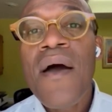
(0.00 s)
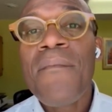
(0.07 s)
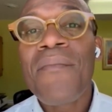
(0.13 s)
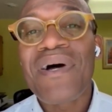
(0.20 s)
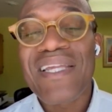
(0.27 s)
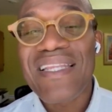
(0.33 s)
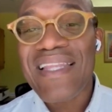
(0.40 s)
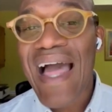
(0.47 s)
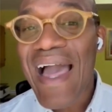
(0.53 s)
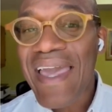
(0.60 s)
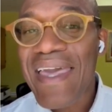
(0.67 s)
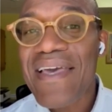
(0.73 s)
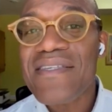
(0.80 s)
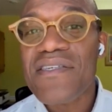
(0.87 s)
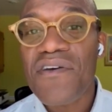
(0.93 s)
But in that
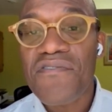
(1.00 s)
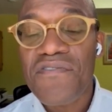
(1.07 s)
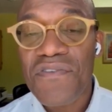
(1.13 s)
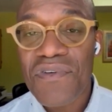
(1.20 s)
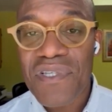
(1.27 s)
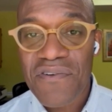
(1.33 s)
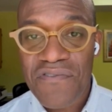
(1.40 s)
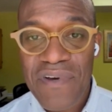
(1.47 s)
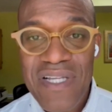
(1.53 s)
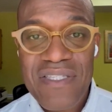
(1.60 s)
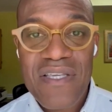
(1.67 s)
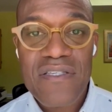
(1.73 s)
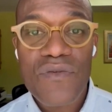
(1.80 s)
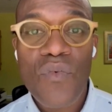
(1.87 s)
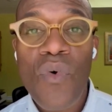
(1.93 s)
case, there are a few
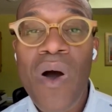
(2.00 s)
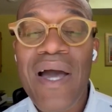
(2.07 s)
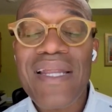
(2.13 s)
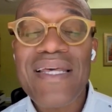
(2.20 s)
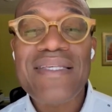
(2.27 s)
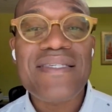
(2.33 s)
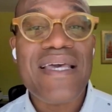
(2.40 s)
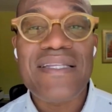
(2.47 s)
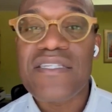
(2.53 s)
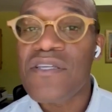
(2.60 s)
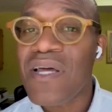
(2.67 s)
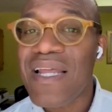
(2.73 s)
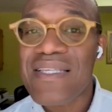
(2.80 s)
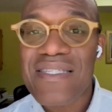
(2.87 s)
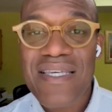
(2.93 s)
differences. One is it's
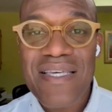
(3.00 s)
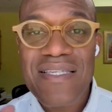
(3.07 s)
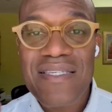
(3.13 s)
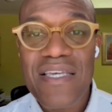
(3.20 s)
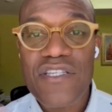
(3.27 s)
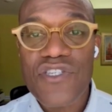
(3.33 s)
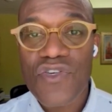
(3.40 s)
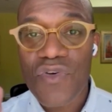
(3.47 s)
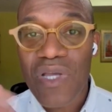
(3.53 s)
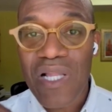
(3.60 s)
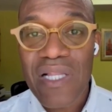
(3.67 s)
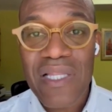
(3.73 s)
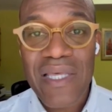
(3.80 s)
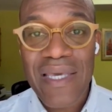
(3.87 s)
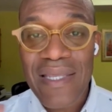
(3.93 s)
not as easy to
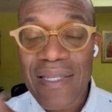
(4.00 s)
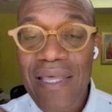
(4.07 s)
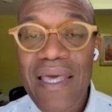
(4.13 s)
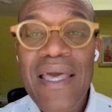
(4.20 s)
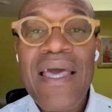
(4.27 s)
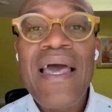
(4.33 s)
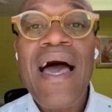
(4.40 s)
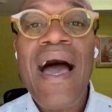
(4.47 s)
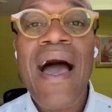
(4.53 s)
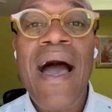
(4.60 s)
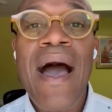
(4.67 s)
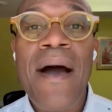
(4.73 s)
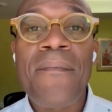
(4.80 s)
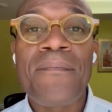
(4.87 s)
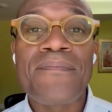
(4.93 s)
clean
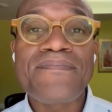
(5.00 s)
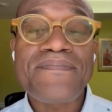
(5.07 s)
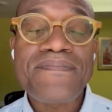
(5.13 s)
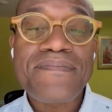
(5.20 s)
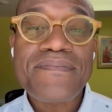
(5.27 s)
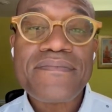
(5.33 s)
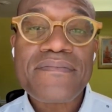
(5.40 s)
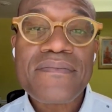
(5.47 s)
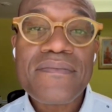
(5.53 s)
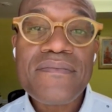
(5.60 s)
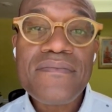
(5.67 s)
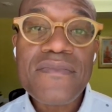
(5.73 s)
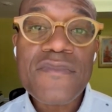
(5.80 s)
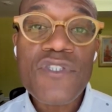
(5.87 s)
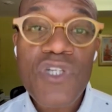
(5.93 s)

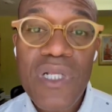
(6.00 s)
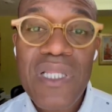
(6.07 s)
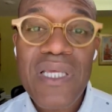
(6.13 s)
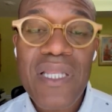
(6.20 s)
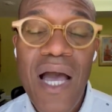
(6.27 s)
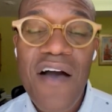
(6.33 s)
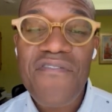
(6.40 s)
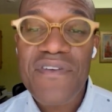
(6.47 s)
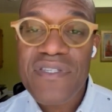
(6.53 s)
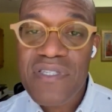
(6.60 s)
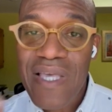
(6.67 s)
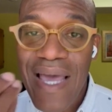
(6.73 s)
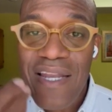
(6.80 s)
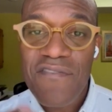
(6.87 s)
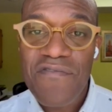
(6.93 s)
off. It's
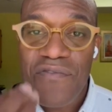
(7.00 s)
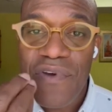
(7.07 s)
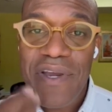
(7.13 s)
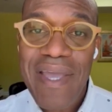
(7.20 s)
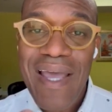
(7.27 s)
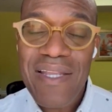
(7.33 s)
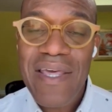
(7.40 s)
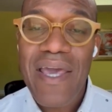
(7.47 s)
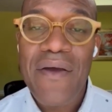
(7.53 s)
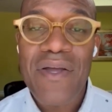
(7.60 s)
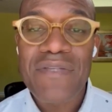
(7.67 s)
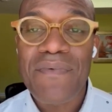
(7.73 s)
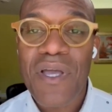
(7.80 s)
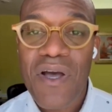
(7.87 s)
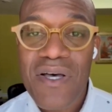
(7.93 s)
kind of very
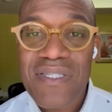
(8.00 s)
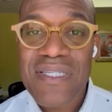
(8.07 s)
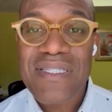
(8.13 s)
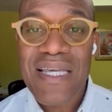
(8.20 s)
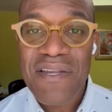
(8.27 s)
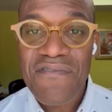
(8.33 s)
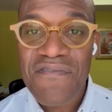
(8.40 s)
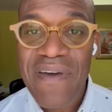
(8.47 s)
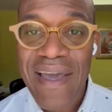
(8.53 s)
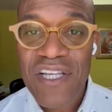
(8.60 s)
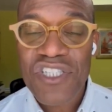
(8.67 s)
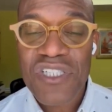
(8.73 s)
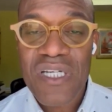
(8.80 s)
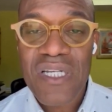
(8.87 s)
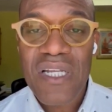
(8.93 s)
adherent because it's an
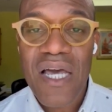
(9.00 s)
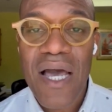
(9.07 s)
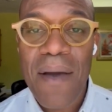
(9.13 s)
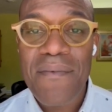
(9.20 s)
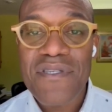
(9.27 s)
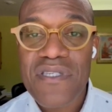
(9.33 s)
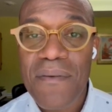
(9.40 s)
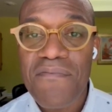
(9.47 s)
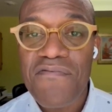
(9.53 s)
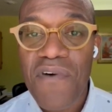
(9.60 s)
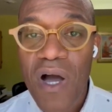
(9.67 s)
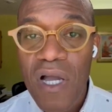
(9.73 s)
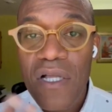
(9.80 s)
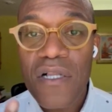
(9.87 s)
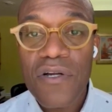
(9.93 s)
infection. It's some
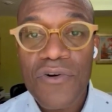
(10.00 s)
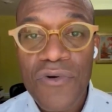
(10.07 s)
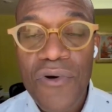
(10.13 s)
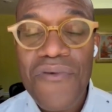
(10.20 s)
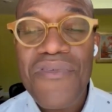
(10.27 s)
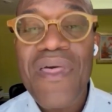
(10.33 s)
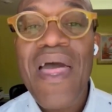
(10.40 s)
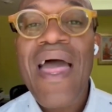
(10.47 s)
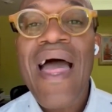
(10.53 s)
fungal growth.